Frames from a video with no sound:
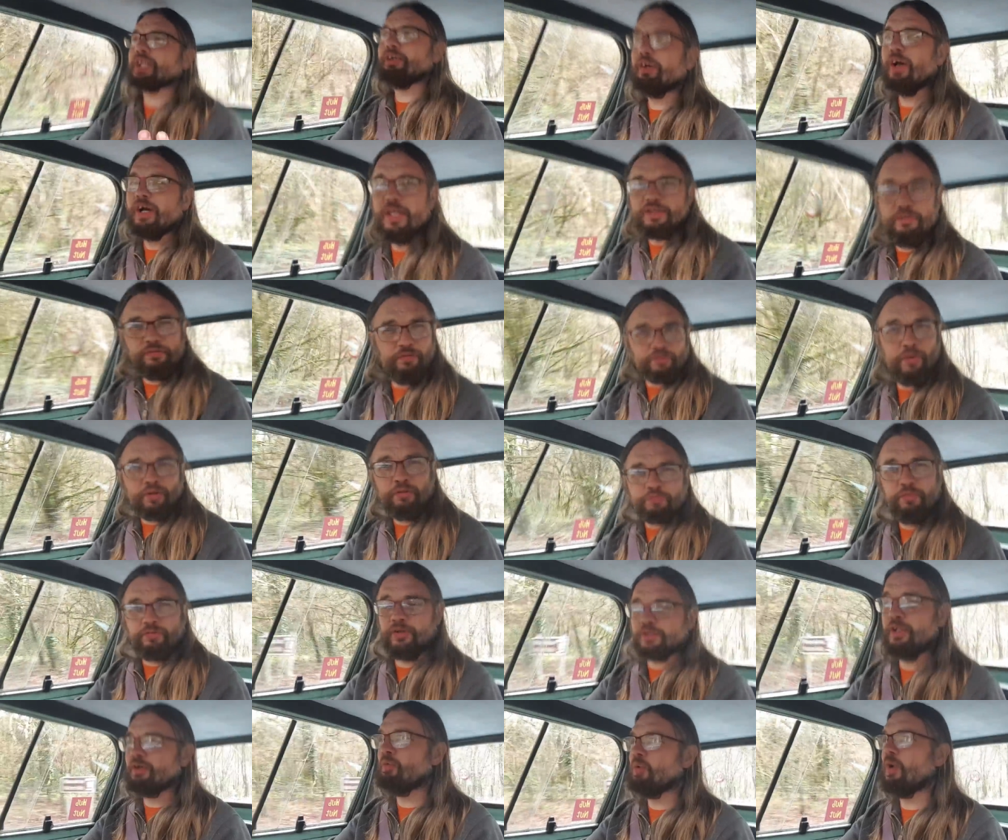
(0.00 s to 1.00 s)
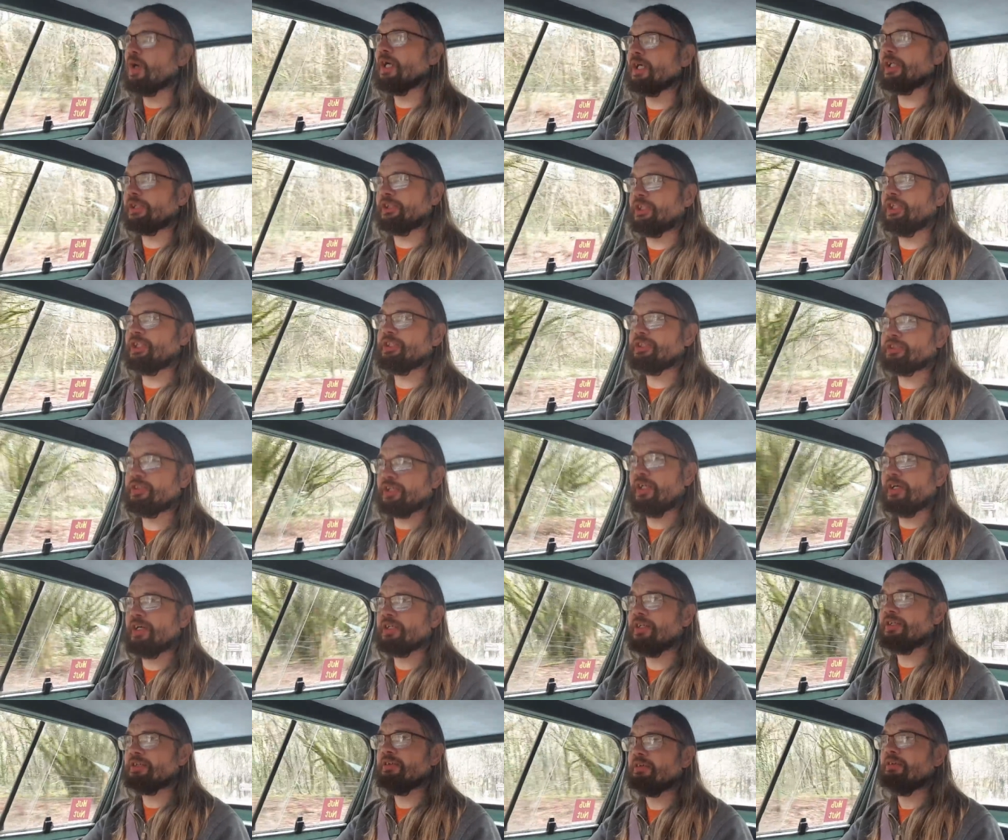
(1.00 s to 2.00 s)
grateful for the work she's
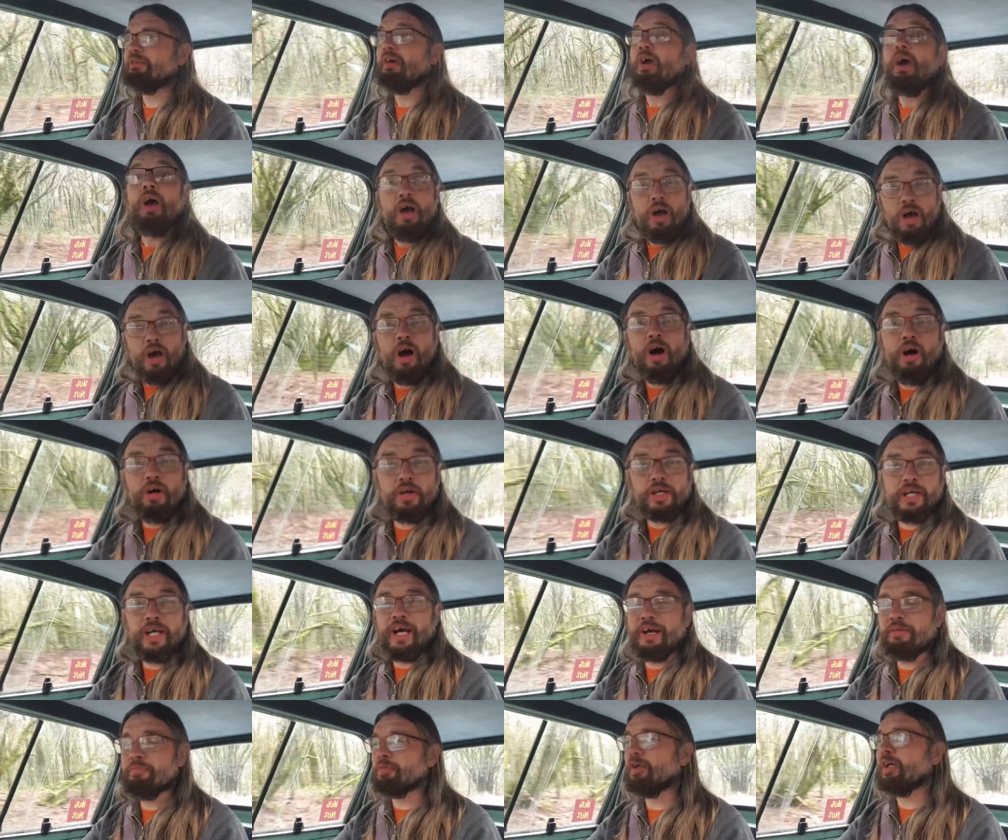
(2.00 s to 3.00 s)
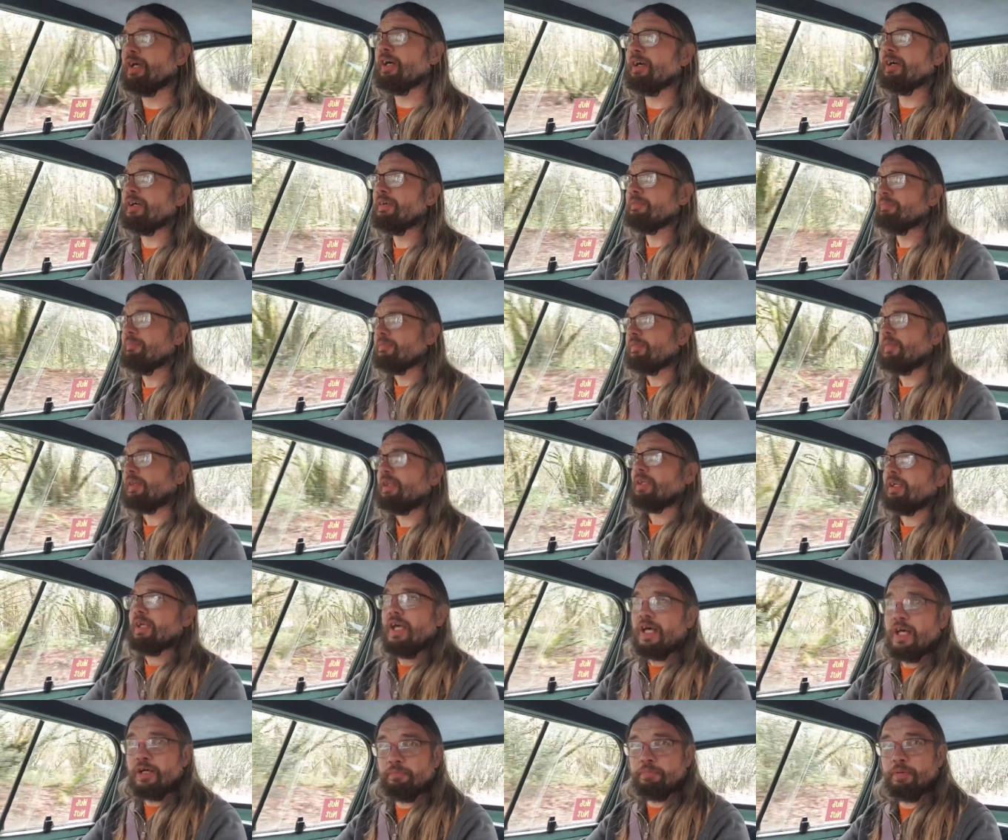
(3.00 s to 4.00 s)
done on camera
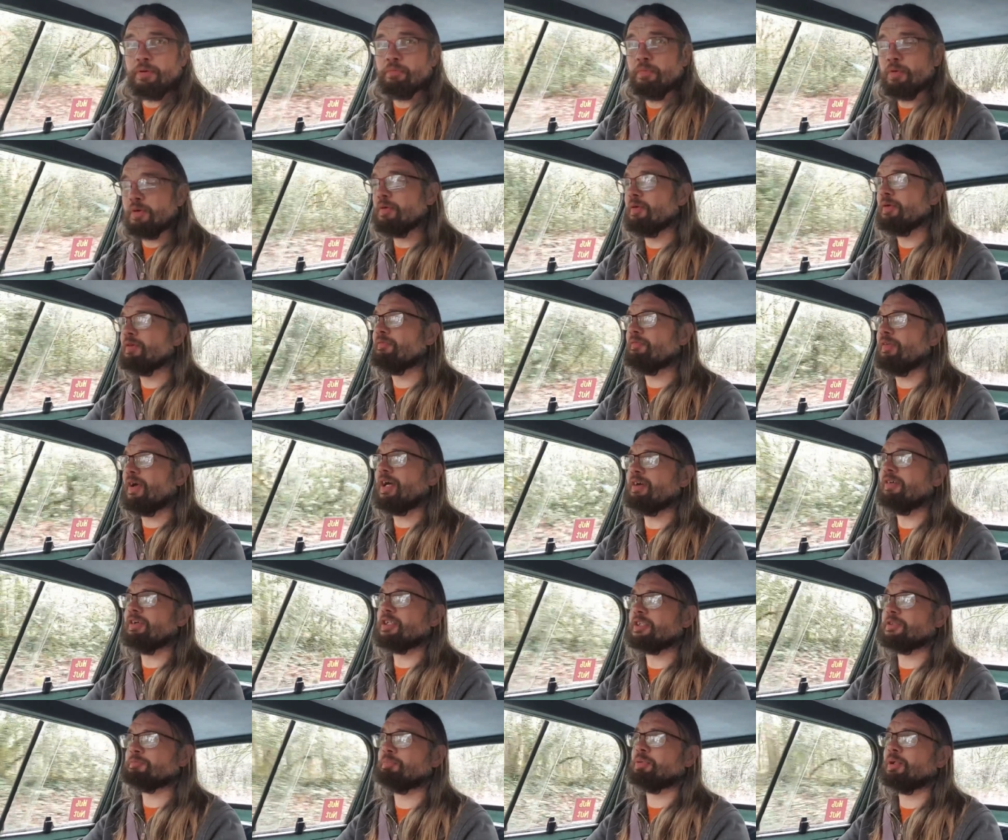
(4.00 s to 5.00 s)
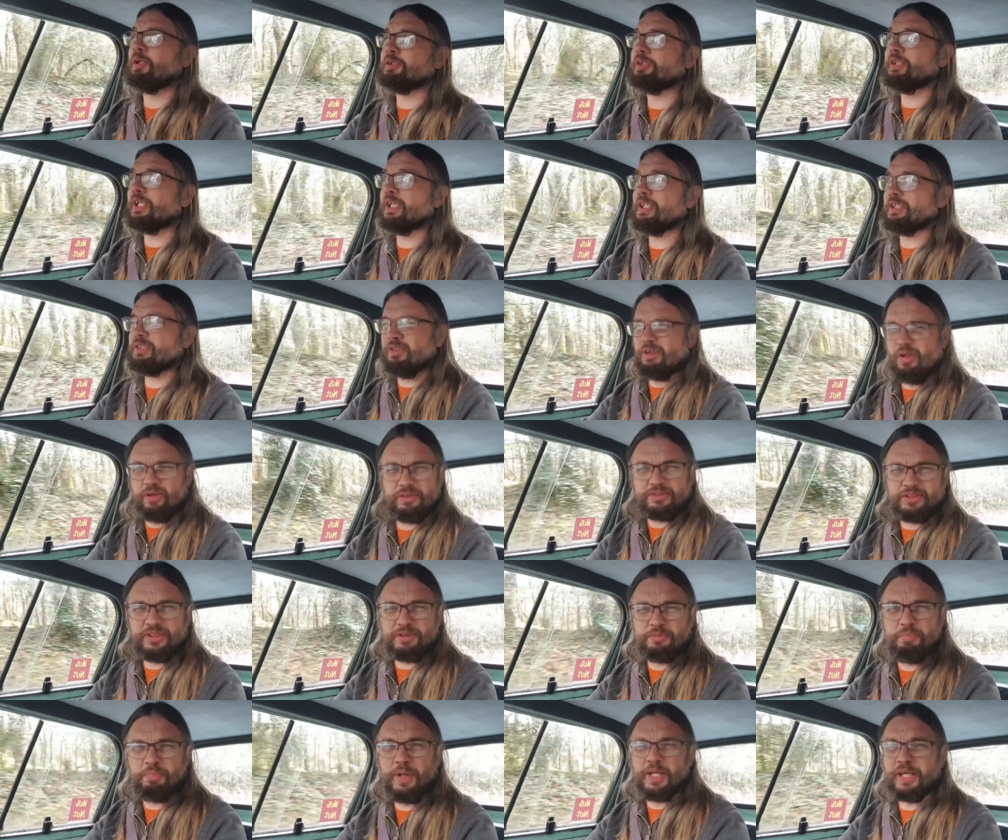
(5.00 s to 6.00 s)
helping me with various projects. Ours
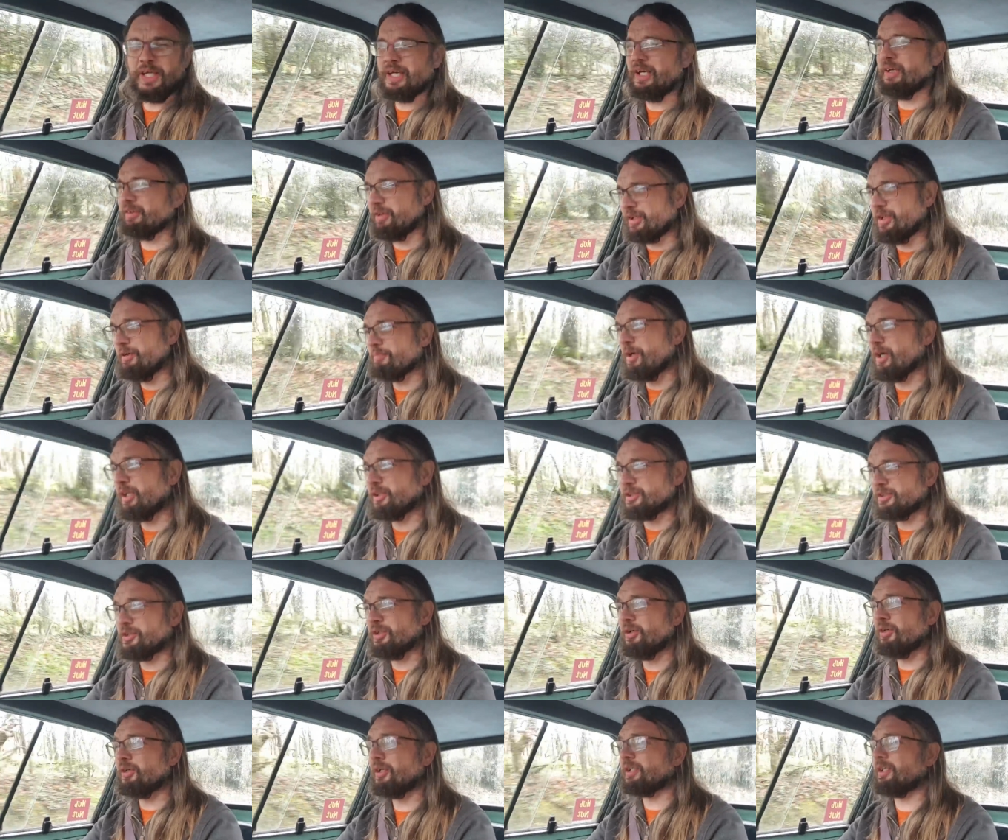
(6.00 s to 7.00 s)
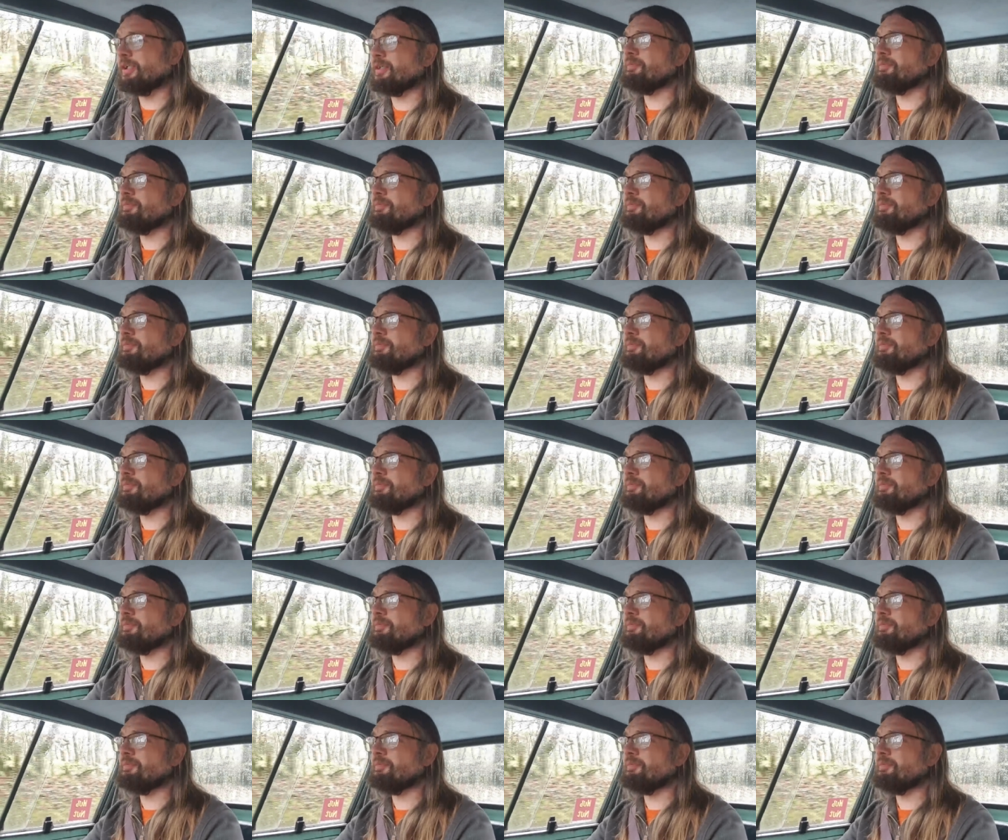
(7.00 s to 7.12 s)
is a big hill come on top.